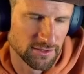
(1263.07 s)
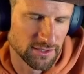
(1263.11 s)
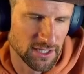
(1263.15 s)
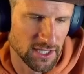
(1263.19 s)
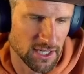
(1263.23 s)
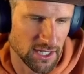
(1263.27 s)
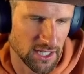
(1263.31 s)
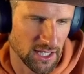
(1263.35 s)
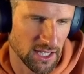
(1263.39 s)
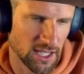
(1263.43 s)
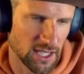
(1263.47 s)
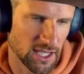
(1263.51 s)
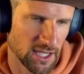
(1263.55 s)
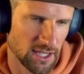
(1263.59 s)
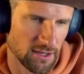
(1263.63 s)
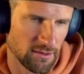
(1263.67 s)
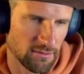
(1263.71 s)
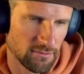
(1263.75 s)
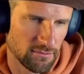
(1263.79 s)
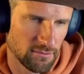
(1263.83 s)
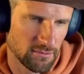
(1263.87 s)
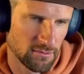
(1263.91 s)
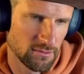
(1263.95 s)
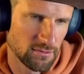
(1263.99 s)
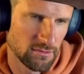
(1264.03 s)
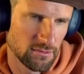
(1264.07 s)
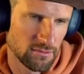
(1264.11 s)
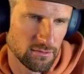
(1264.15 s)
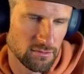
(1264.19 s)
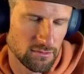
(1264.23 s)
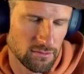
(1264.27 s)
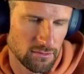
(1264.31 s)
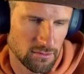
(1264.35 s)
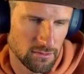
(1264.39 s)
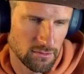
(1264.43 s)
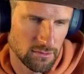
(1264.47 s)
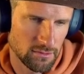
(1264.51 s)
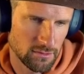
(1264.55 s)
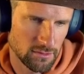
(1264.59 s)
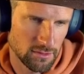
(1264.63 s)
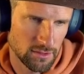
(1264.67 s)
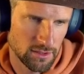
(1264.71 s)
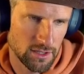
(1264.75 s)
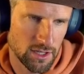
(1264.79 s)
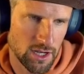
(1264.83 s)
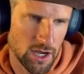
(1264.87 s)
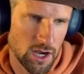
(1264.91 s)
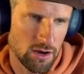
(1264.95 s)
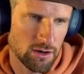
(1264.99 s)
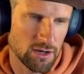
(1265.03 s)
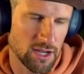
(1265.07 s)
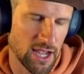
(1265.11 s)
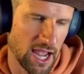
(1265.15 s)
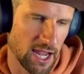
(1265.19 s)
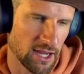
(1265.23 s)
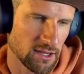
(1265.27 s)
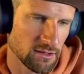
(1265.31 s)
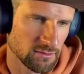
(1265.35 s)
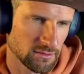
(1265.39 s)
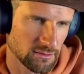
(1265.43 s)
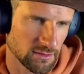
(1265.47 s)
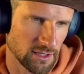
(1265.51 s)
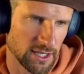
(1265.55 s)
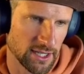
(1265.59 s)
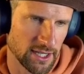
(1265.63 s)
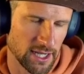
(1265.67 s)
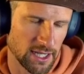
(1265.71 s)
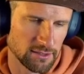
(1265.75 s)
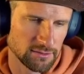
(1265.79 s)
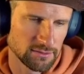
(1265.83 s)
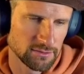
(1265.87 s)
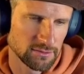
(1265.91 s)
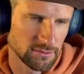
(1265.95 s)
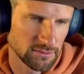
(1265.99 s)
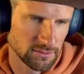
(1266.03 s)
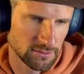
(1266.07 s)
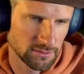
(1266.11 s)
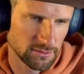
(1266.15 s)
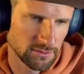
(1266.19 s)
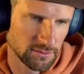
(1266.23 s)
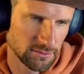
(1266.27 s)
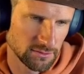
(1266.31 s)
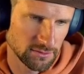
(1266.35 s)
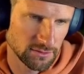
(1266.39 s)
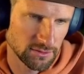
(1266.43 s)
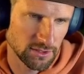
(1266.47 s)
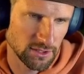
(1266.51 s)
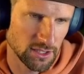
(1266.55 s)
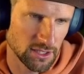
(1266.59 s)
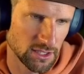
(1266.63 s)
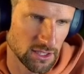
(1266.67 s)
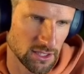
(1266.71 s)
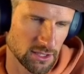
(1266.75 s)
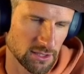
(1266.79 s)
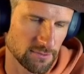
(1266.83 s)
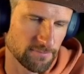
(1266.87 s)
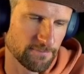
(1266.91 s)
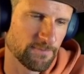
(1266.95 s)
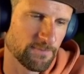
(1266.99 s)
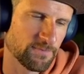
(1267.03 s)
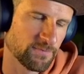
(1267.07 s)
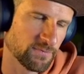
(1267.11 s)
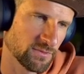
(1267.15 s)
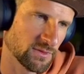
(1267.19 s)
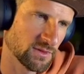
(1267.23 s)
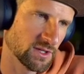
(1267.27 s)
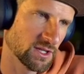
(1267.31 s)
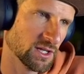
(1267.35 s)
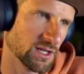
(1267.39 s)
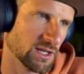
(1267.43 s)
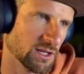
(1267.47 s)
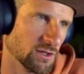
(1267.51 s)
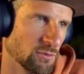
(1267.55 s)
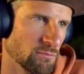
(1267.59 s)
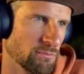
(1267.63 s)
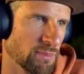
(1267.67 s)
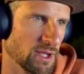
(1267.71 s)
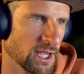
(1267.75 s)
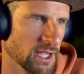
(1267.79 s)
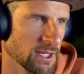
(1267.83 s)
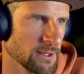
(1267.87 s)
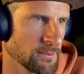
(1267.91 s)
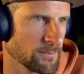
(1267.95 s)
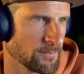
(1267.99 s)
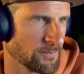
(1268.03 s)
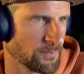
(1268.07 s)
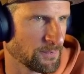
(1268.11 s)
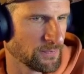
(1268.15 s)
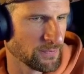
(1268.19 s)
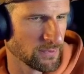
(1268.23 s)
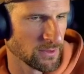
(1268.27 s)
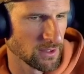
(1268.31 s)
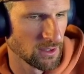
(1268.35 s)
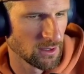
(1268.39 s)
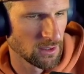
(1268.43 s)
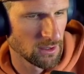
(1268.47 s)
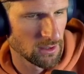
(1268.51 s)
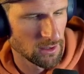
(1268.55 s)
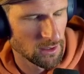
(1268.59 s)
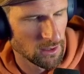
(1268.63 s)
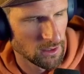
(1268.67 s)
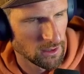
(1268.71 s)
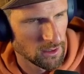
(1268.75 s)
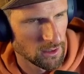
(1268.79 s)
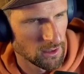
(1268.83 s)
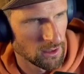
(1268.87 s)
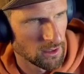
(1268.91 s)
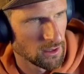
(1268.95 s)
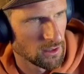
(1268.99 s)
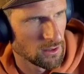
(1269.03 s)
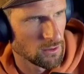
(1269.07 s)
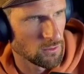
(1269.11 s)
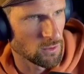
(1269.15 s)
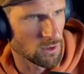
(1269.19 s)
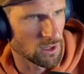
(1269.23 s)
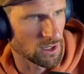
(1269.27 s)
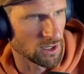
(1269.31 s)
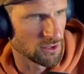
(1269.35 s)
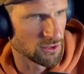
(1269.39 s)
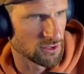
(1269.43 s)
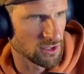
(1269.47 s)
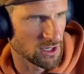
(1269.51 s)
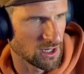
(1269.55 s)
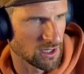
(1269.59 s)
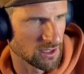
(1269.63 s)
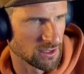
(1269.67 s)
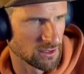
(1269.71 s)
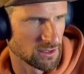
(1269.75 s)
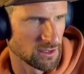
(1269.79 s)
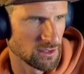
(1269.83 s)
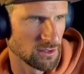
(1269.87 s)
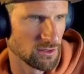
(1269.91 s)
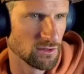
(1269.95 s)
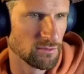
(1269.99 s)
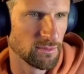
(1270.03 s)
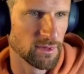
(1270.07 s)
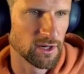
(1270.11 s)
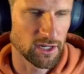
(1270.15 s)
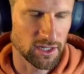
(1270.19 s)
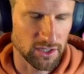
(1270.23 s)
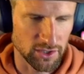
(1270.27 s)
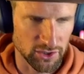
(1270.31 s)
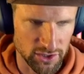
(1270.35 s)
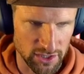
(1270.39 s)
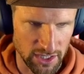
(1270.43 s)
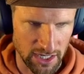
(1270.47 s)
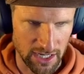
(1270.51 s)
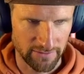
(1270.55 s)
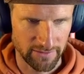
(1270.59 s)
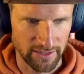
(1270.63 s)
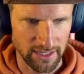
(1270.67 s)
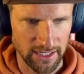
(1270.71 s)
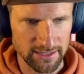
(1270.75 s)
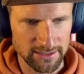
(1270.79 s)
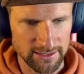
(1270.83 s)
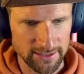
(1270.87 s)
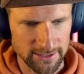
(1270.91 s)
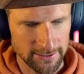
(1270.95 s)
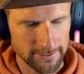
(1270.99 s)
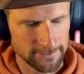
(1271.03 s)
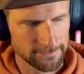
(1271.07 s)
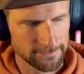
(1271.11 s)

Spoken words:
going to get okay right now. It's going to get a little big. We're going to draw into America Chavez